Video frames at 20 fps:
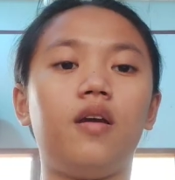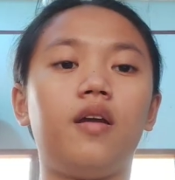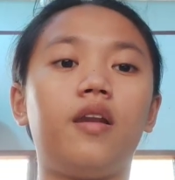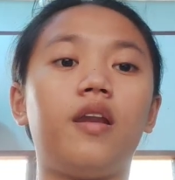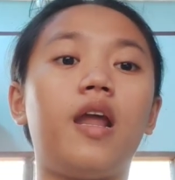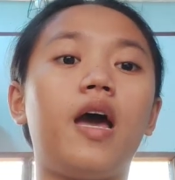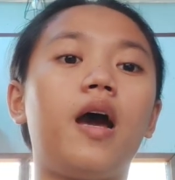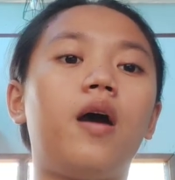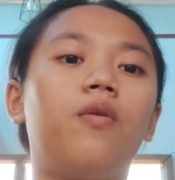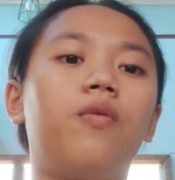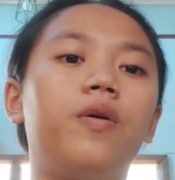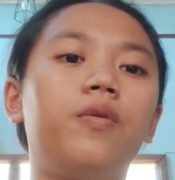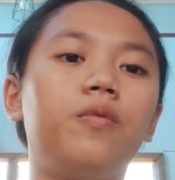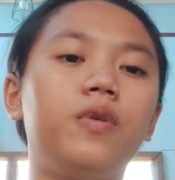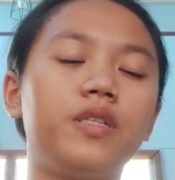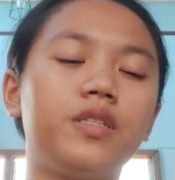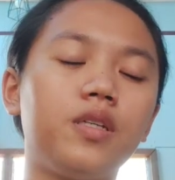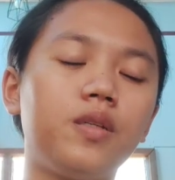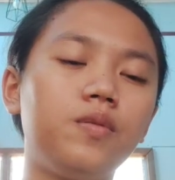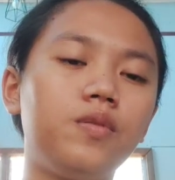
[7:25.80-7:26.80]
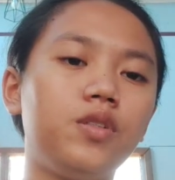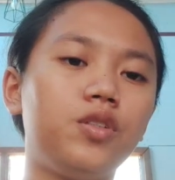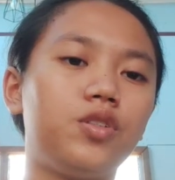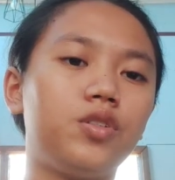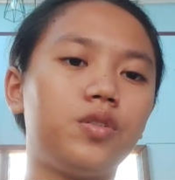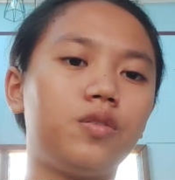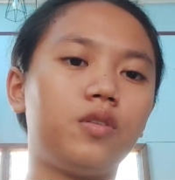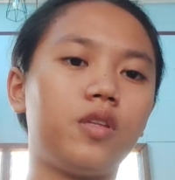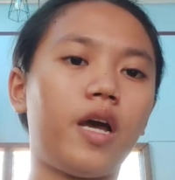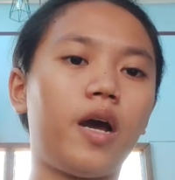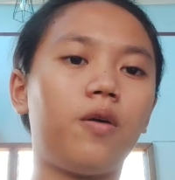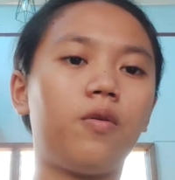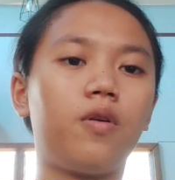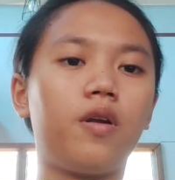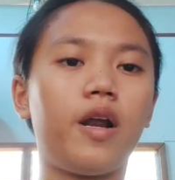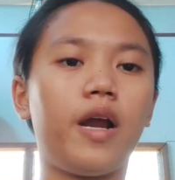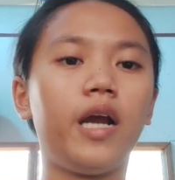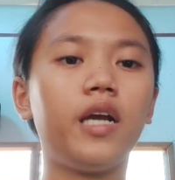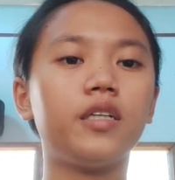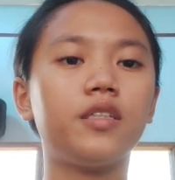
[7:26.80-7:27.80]
Now, when we substitute
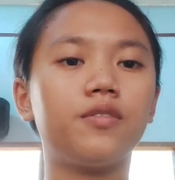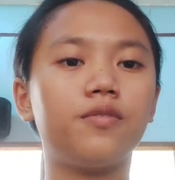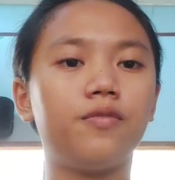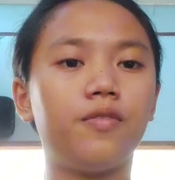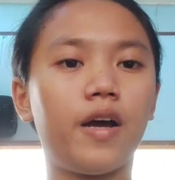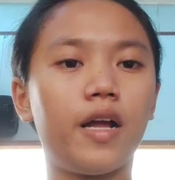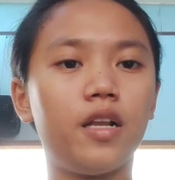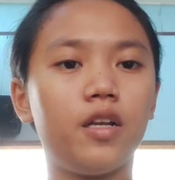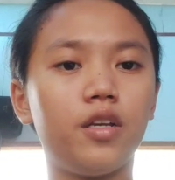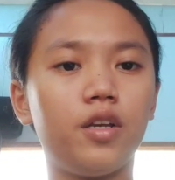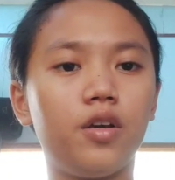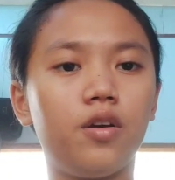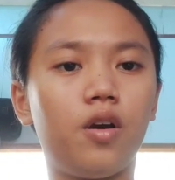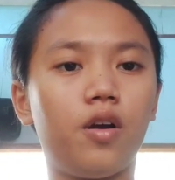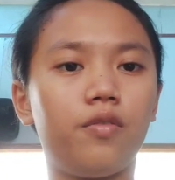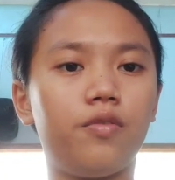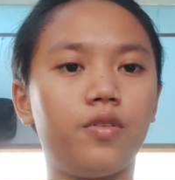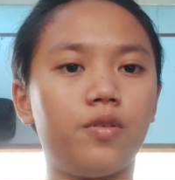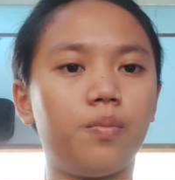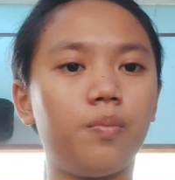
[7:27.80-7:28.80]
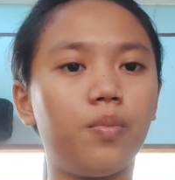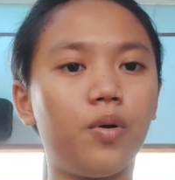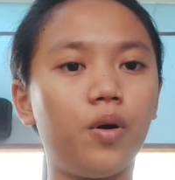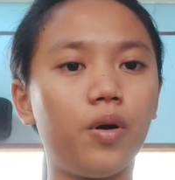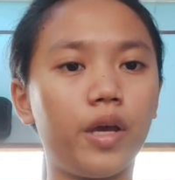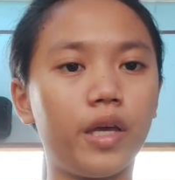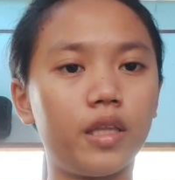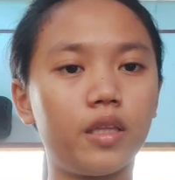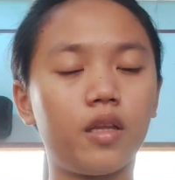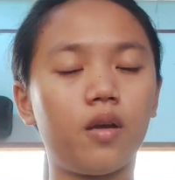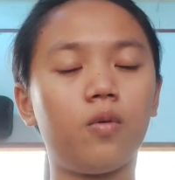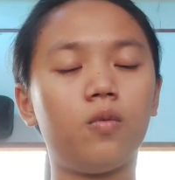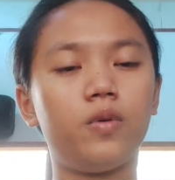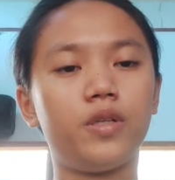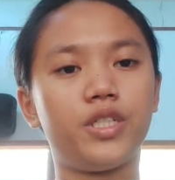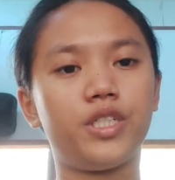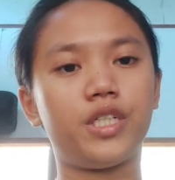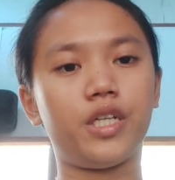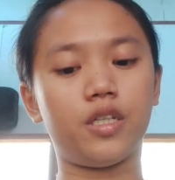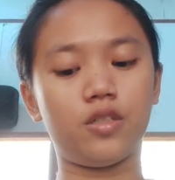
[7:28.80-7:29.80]
our x value of the point,
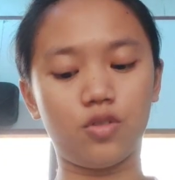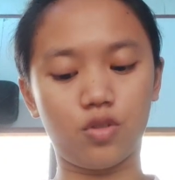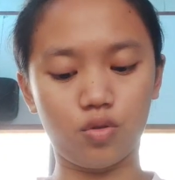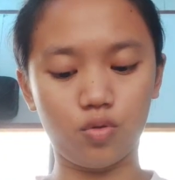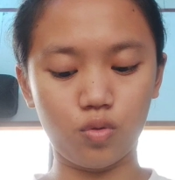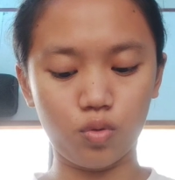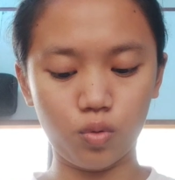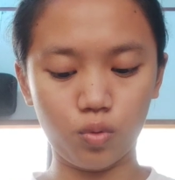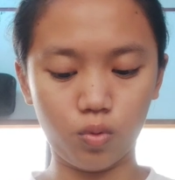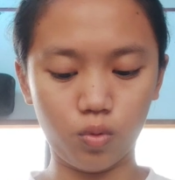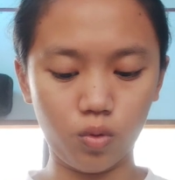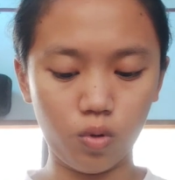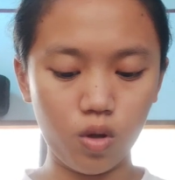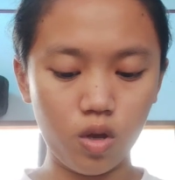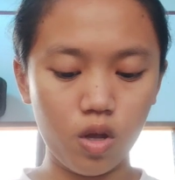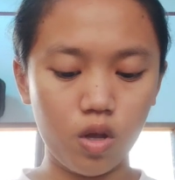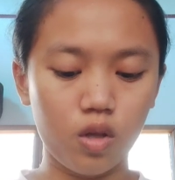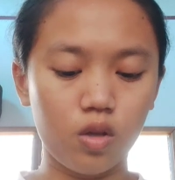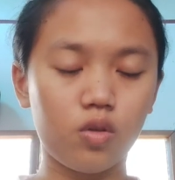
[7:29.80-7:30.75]
which is 2,